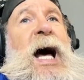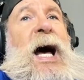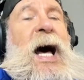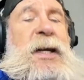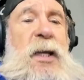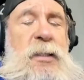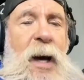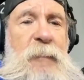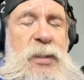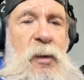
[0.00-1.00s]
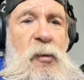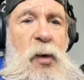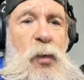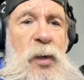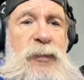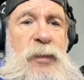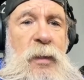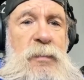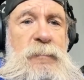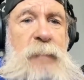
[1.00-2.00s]
I did commentary with
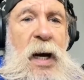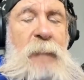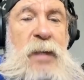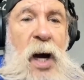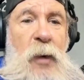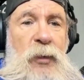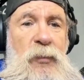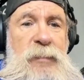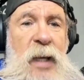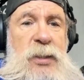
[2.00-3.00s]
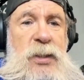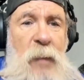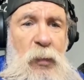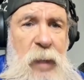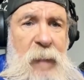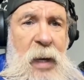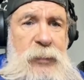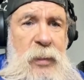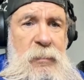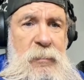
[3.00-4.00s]
Bob Caudle at Smoky Mountain.